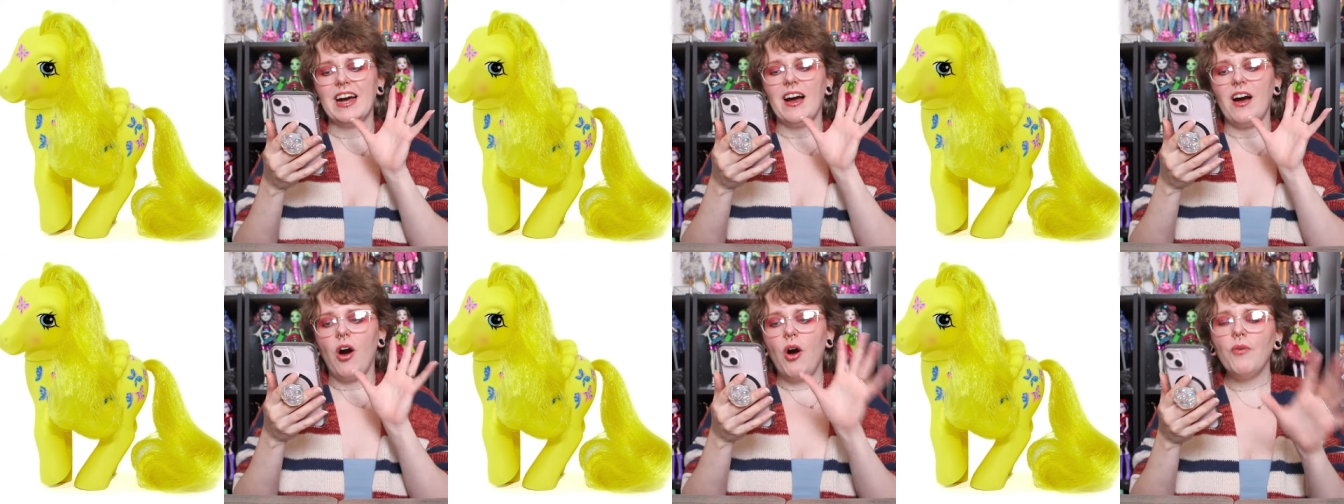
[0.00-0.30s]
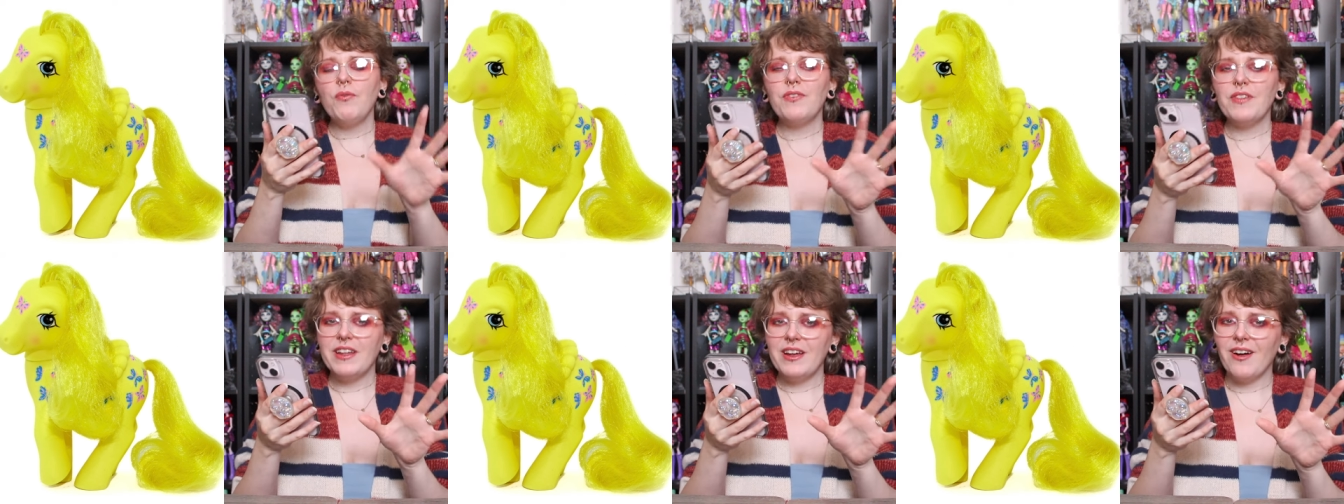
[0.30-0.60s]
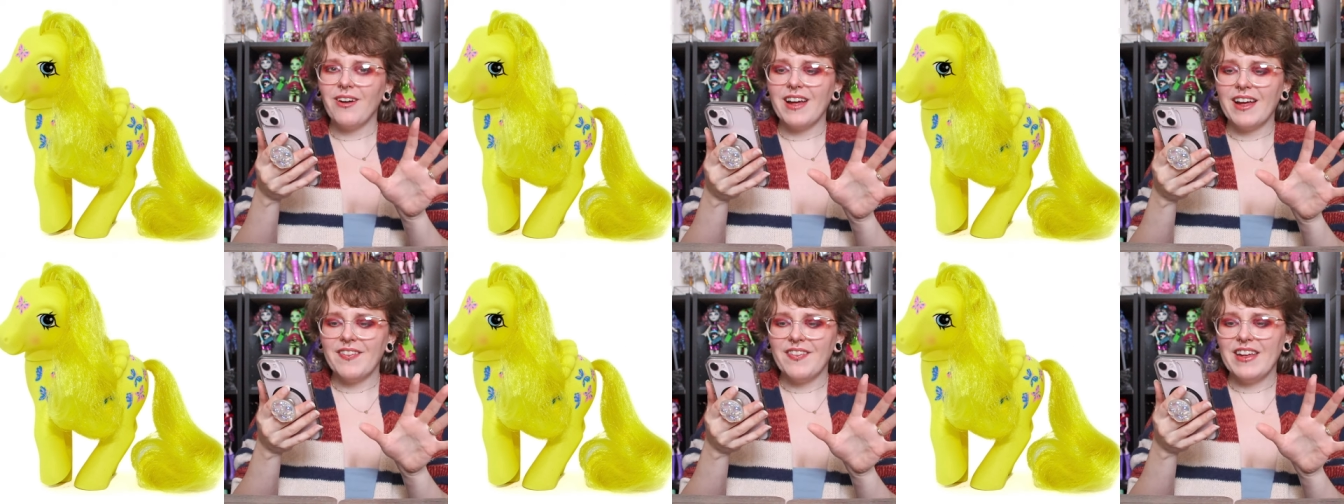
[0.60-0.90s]
Hopefully,
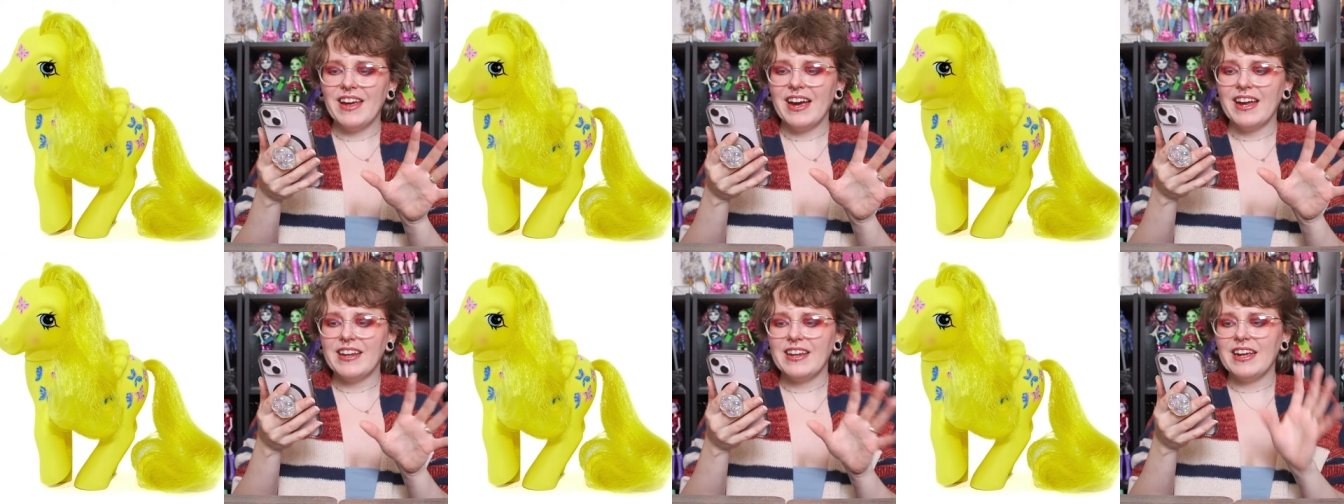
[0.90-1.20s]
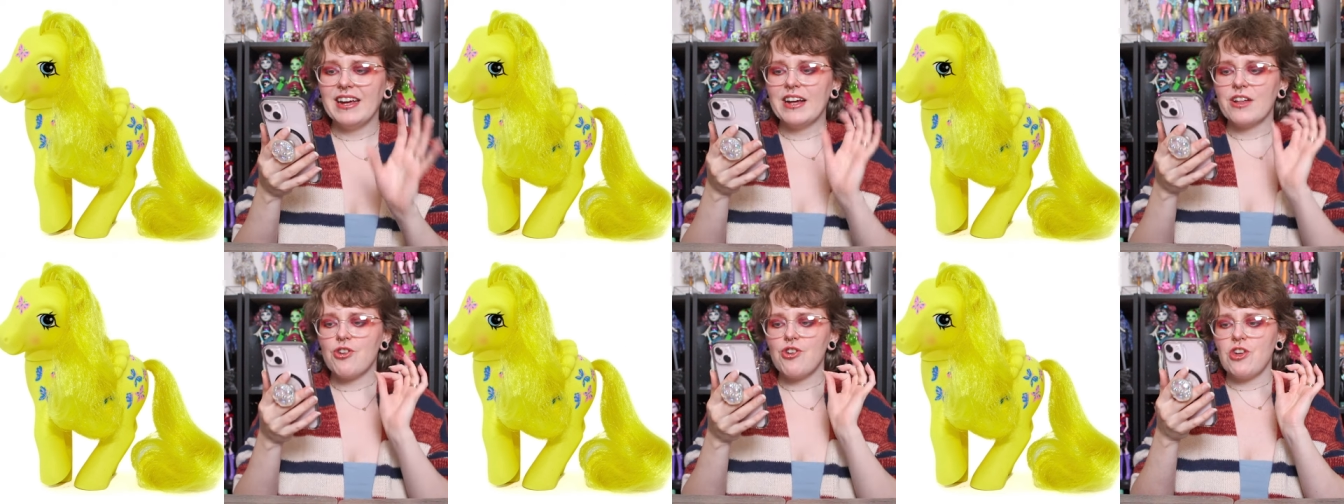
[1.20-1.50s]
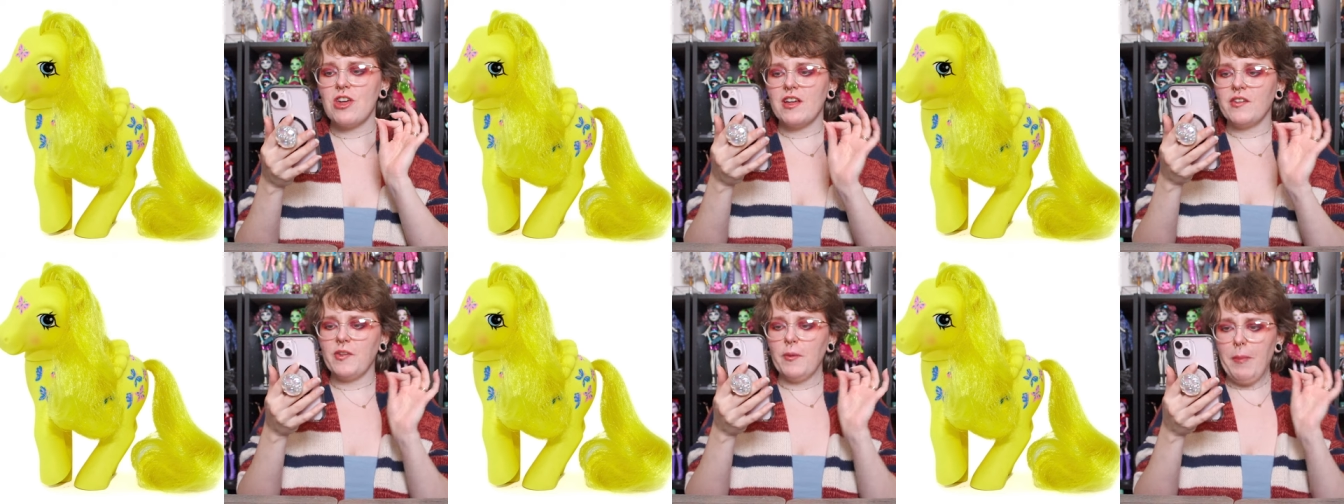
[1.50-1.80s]
y'all get the idea.
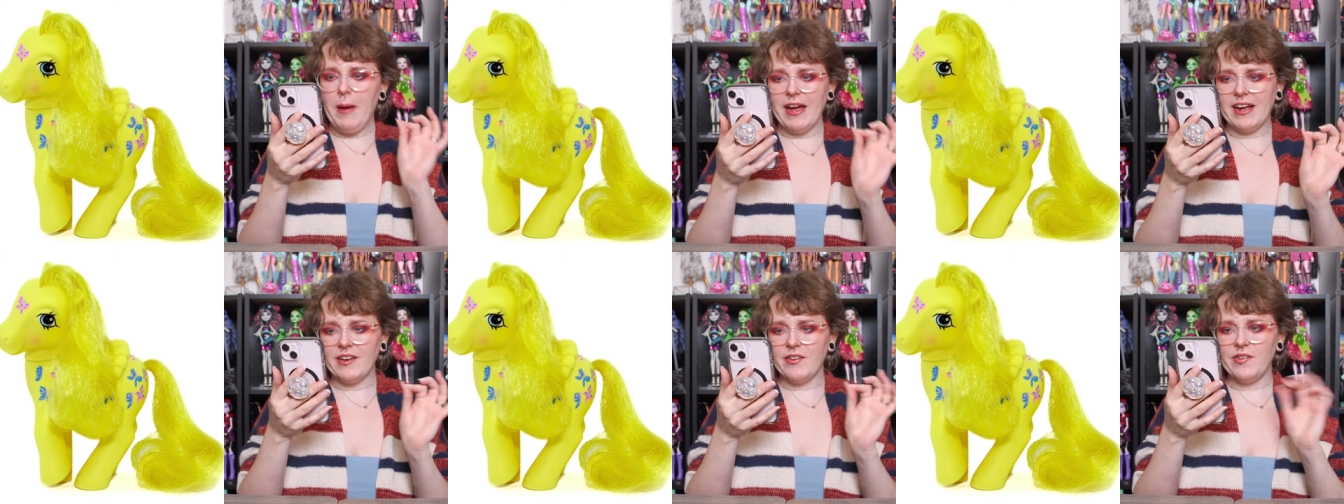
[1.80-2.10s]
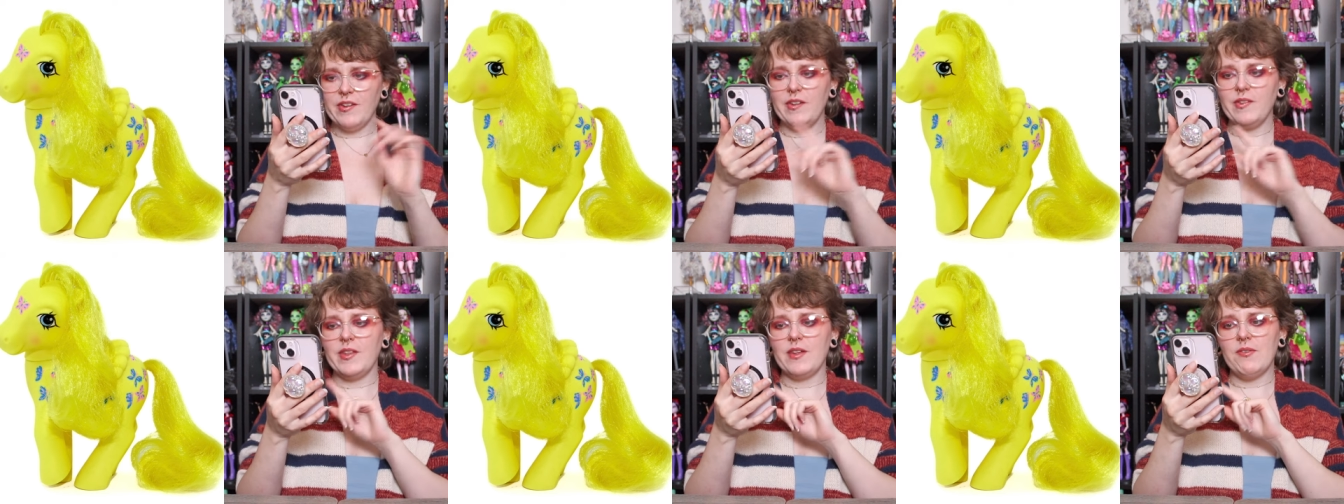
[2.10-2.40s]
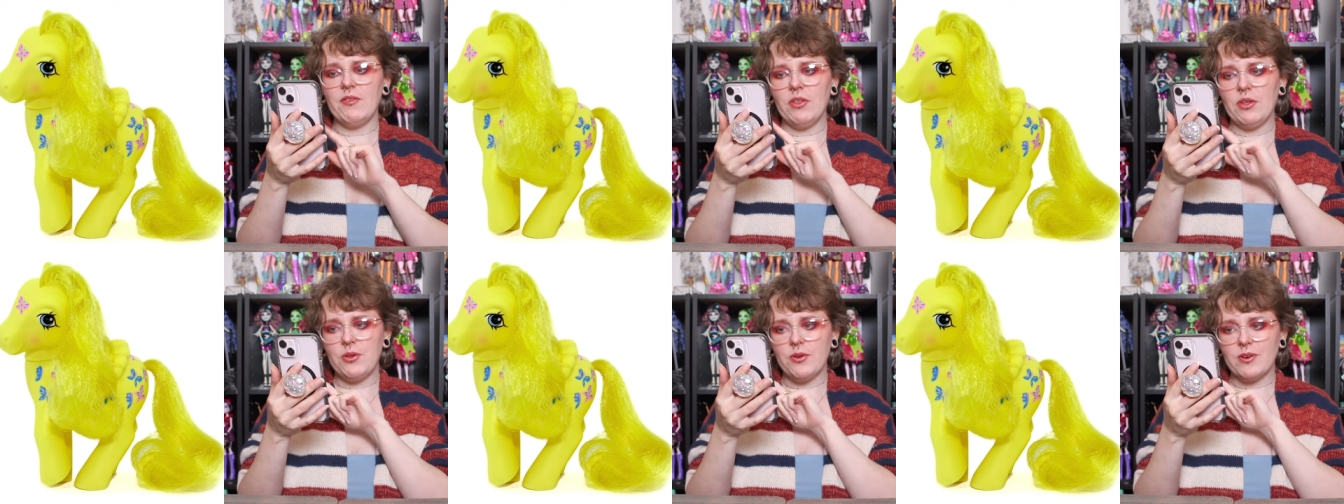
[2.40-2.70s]
She is a Pegasus,
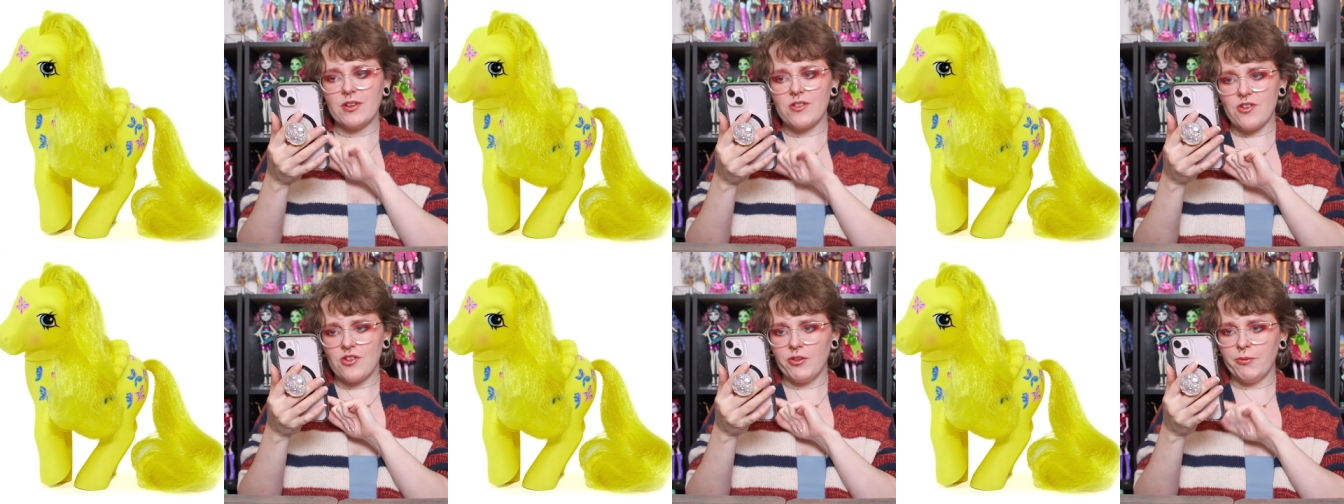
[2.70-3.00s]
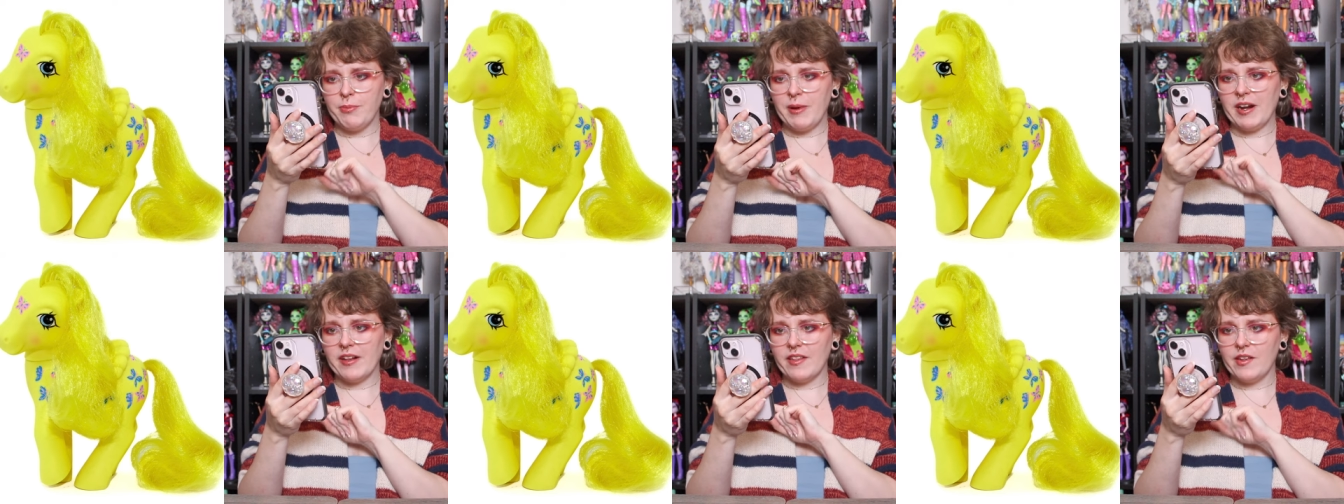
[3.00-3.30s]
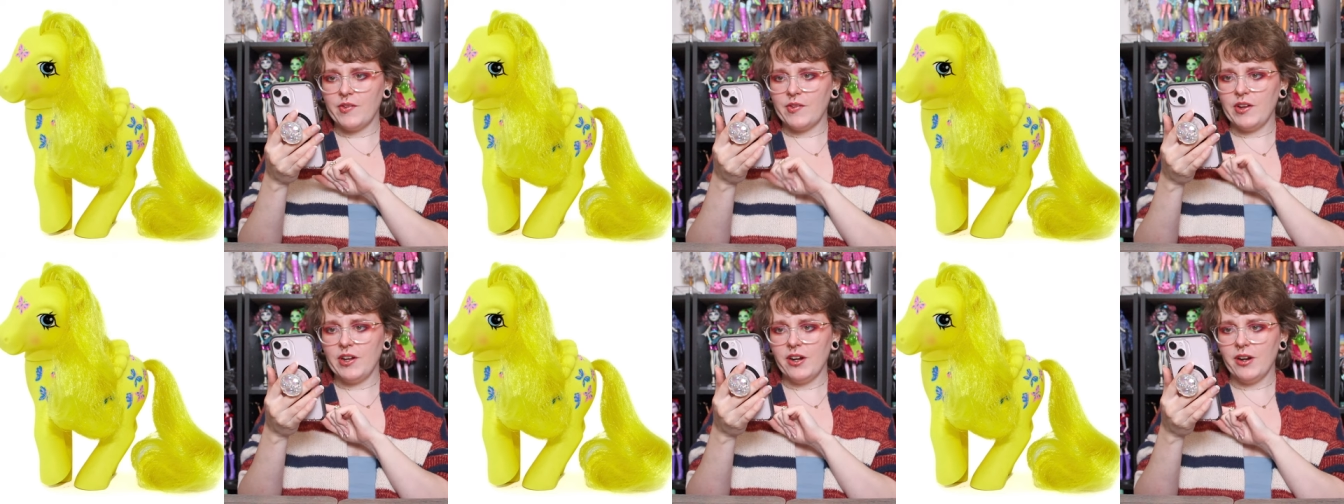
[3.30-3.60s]
even though you can just barely
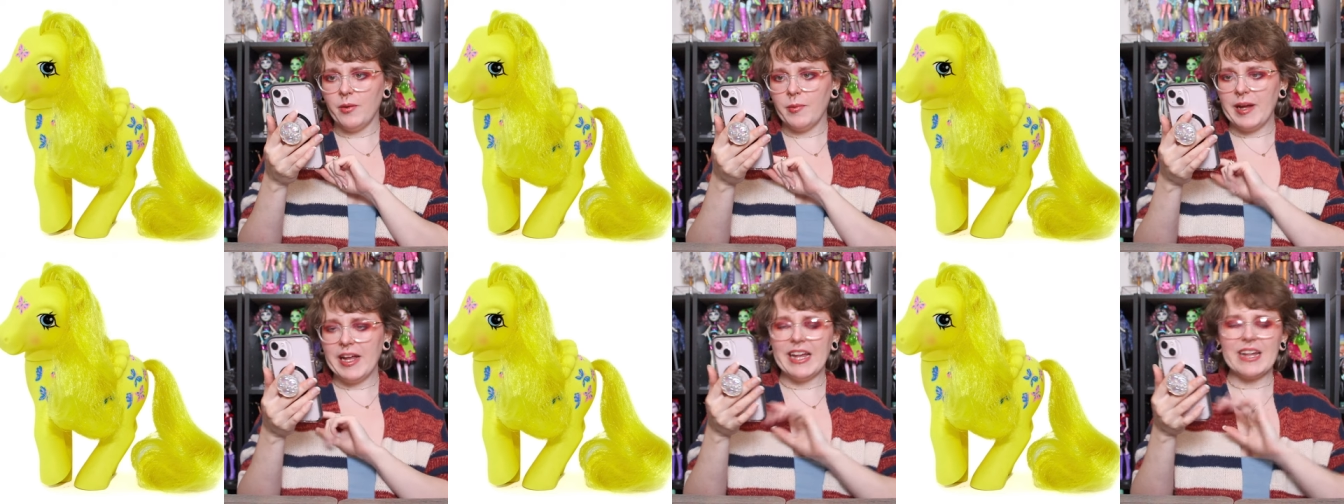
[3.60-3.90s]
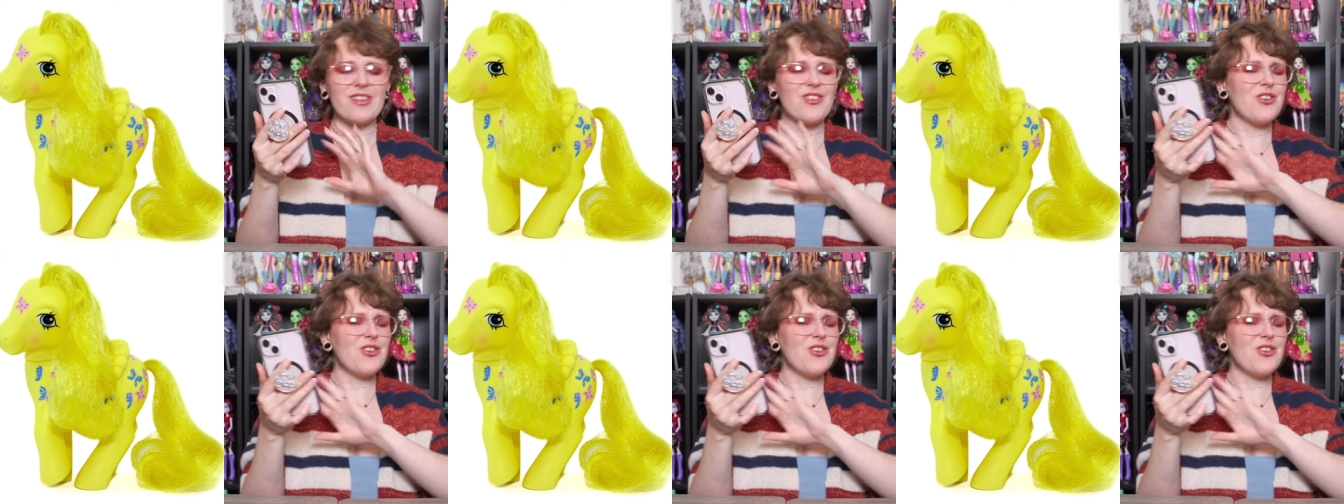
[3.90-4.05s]
see her wing.